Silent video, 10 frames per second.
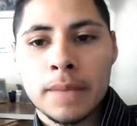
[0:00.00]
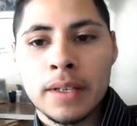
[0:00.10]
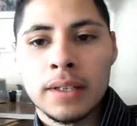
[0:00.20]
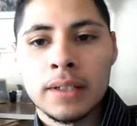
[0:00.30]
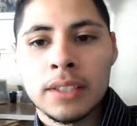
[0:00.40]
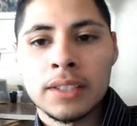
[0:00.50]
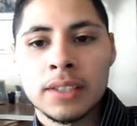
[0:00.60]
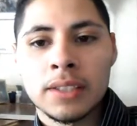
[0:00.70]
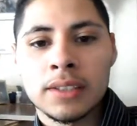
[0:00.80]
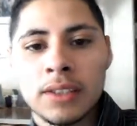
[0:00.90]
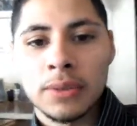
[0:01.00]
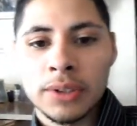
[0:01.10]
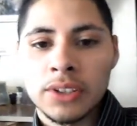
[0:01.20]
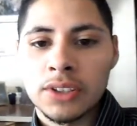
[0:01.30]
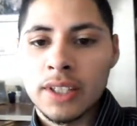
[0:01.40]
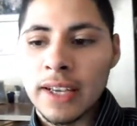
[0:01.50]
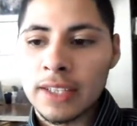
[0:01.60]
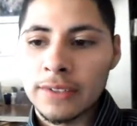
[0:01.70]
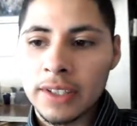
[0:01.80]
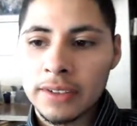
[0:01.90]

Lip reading: It doesn't always just activate.